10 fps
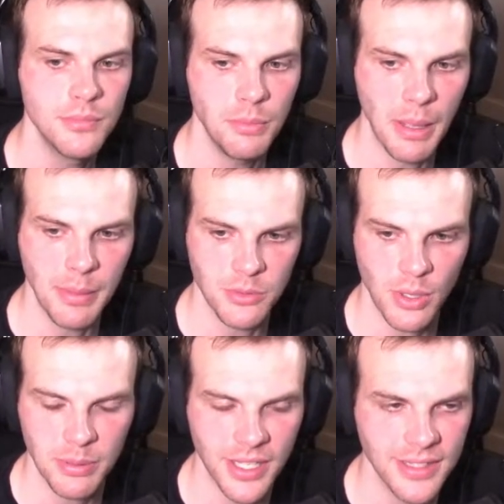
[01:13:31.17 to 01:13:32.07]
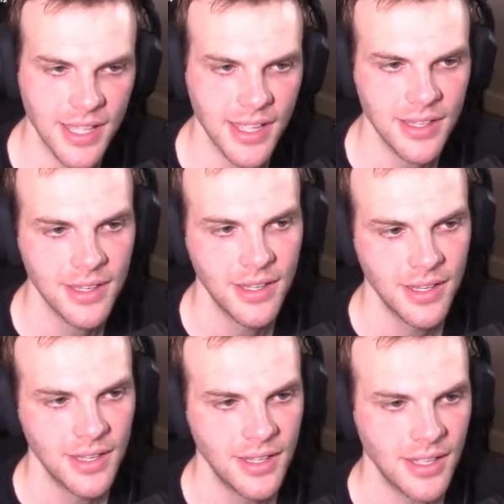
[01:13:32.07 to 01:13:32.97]
might be able to replicate that.
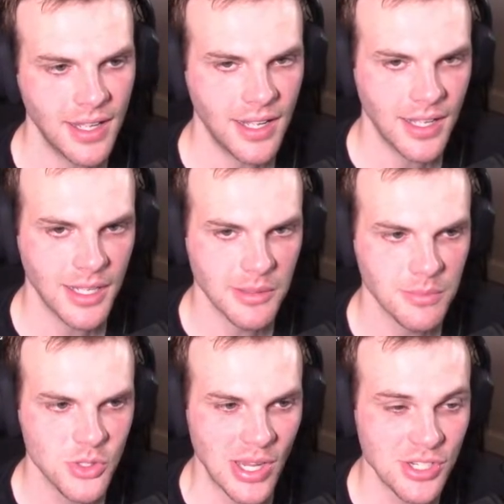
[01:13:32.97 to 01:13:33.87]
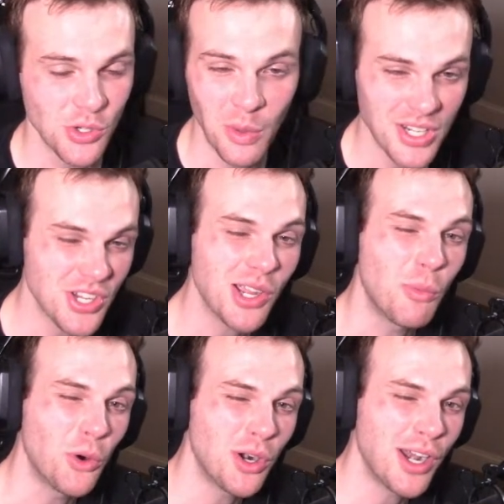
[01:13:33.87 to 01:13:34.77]
So I do want to talk
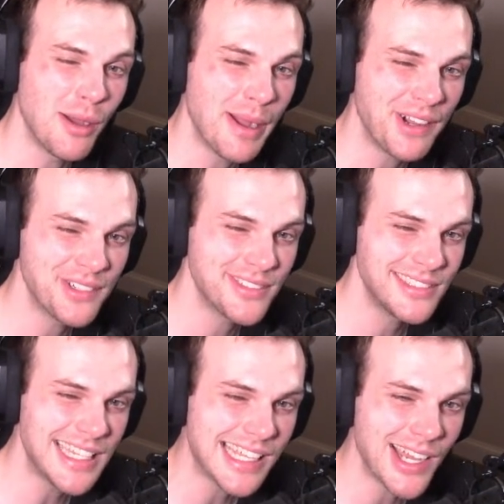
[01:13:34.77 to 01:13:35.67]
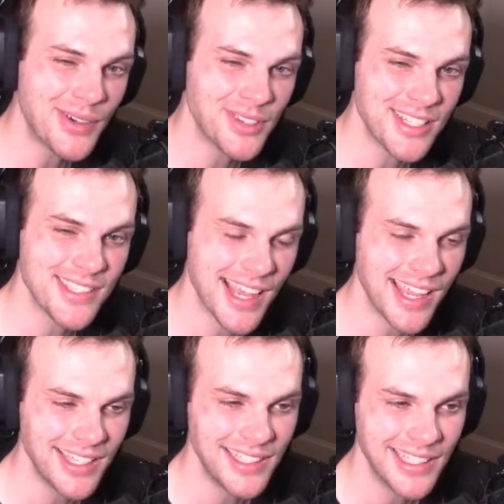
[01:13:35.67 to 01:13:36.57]
more about Nico than
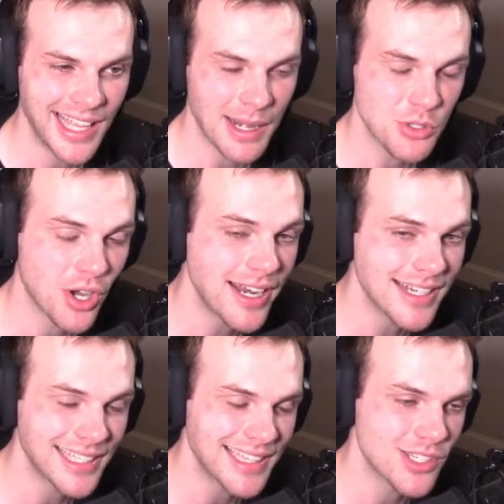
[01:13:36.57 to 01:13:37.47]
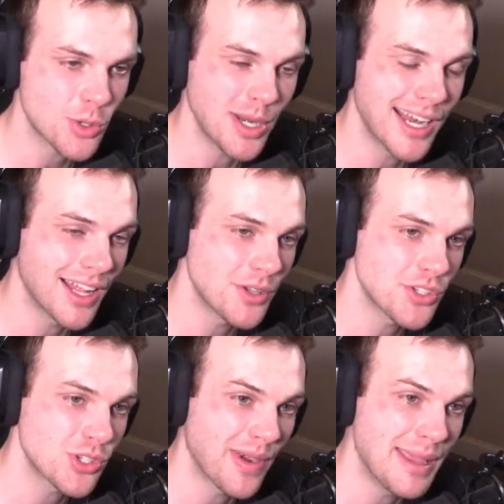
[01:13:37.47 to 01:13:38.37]
Zay, and I'm trying not to let this $20
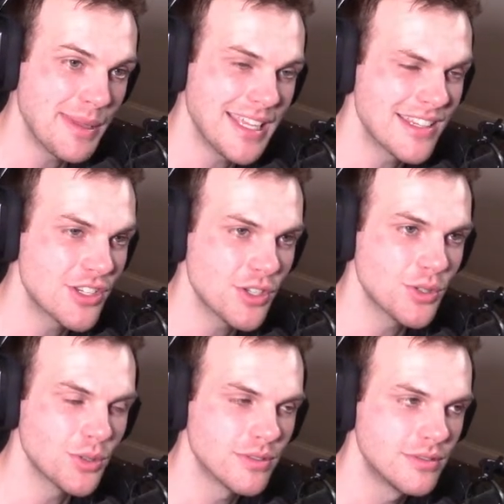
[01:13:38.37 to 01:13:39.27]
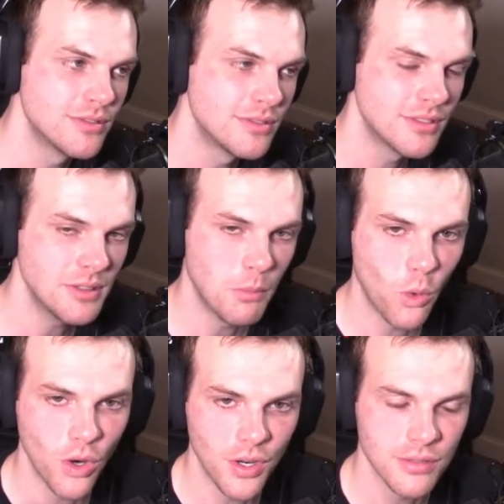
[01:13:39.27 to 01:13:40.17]
sway me into
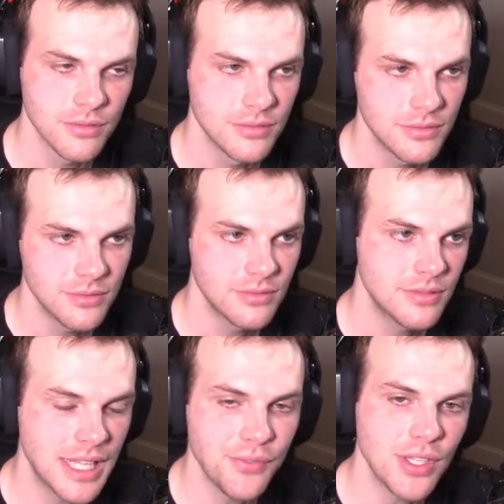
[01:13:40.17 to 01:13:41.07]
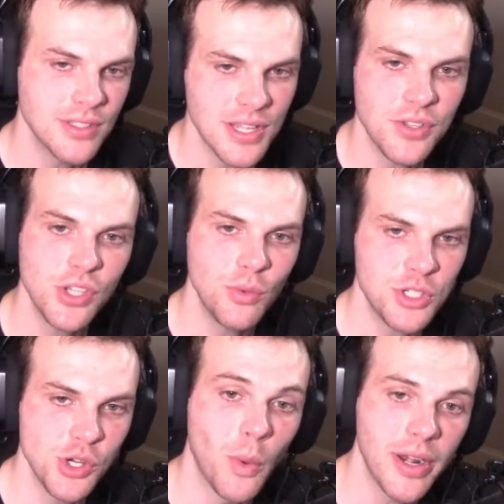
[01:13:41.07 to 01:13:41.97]
more telling you
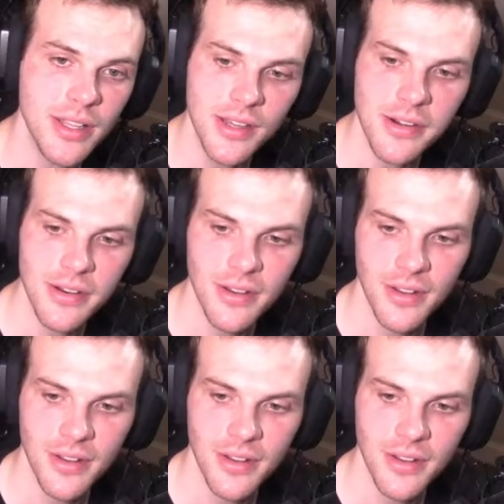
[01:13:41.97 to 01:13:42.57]
what you want to hear.